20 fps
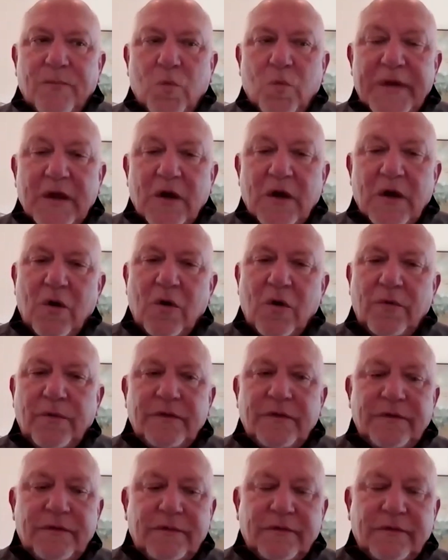We
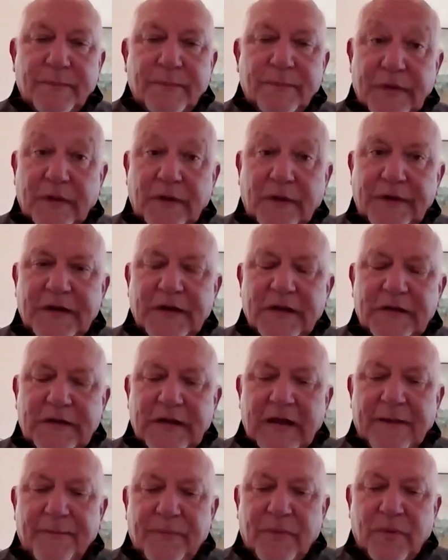owned the building at
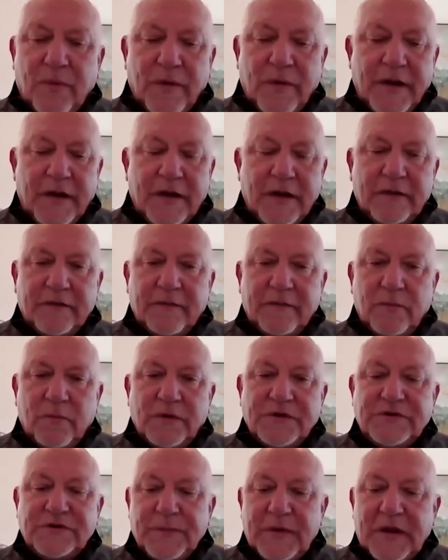that point, and
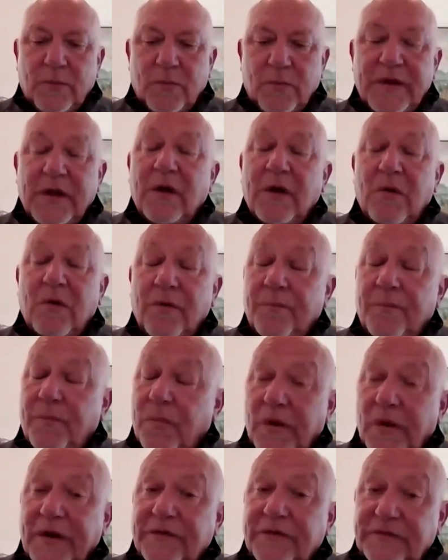which meant we owned
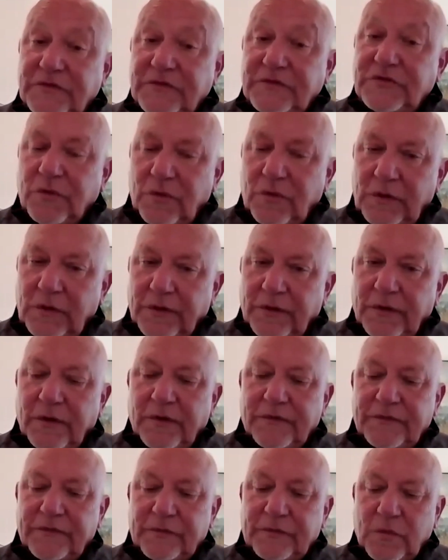Boyd's
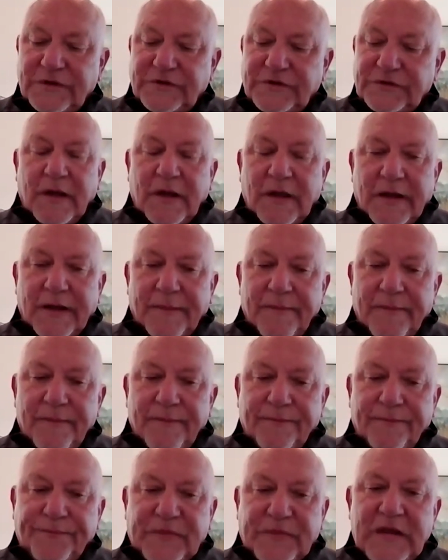Jewelers, which
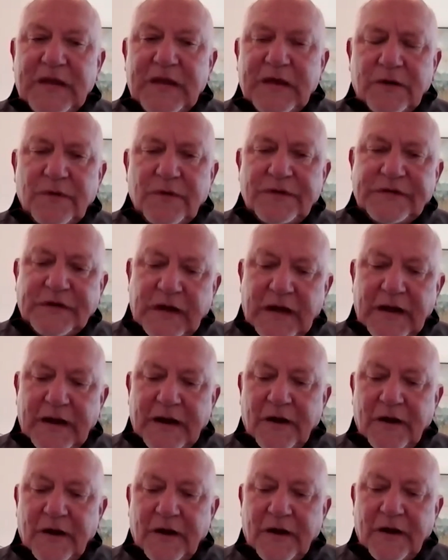he had
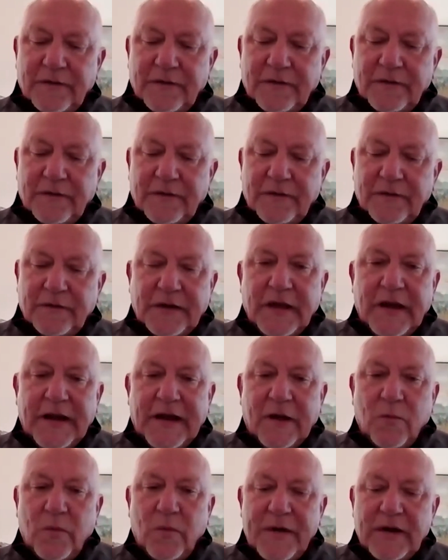retired and
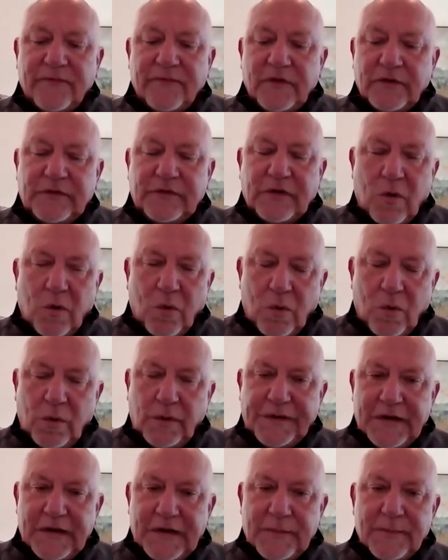got out. We never
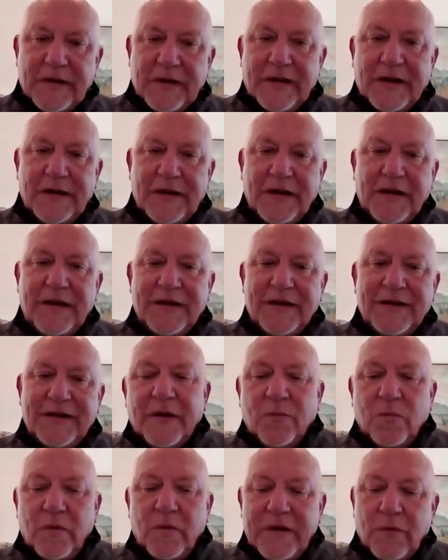told anybody,
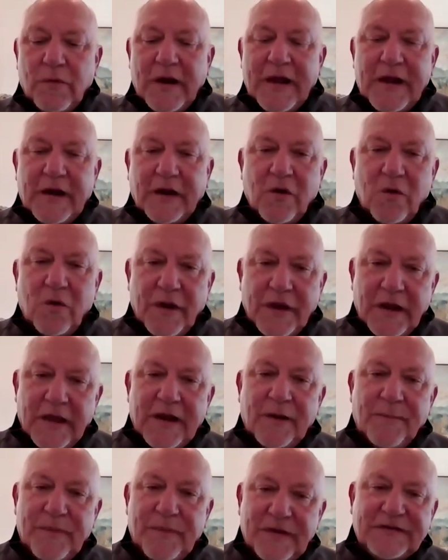but we ran a going
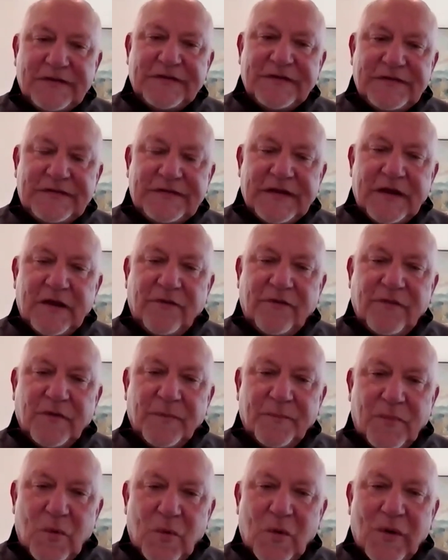out of business sale
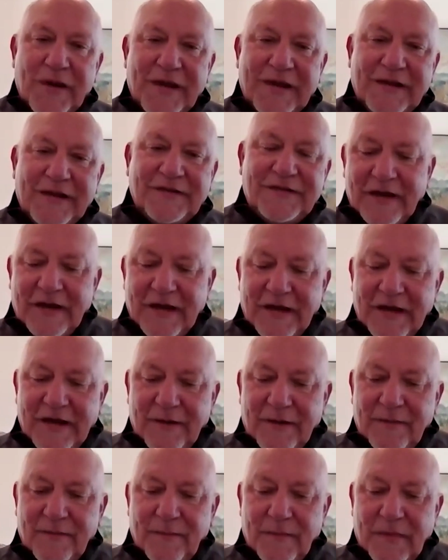for Boyd.
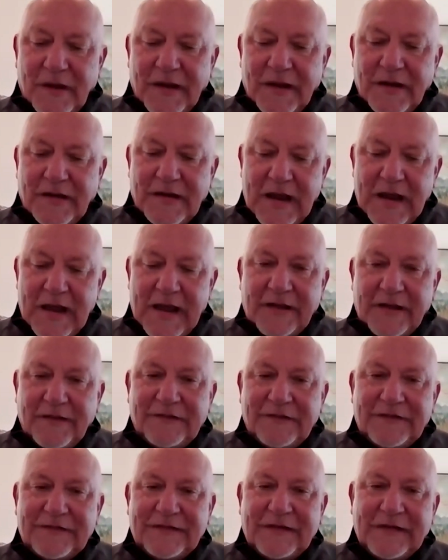And my
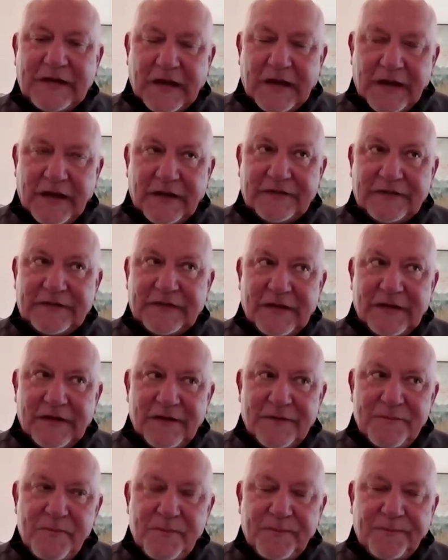dad's
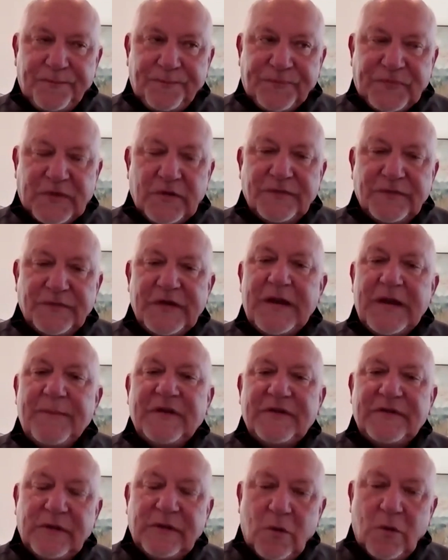cousin whose name
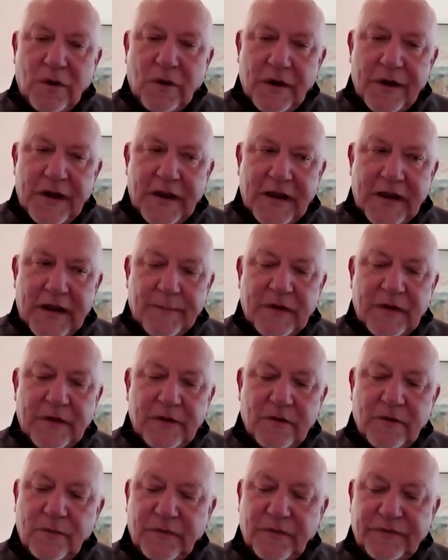is Lauren Hamann,
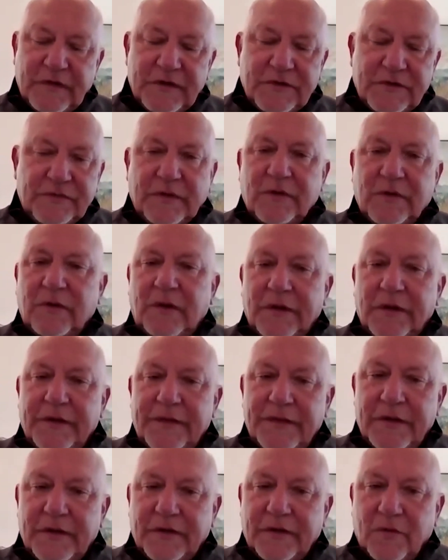who was integral
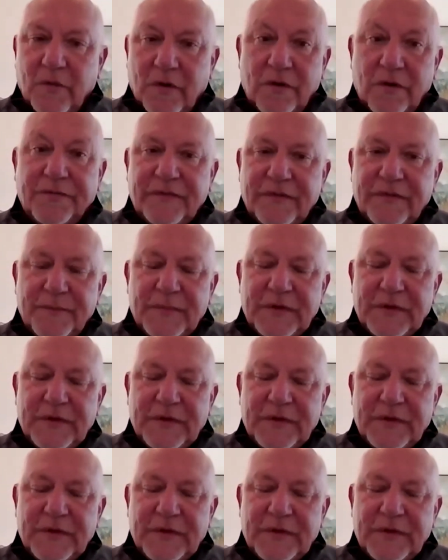in the growth of the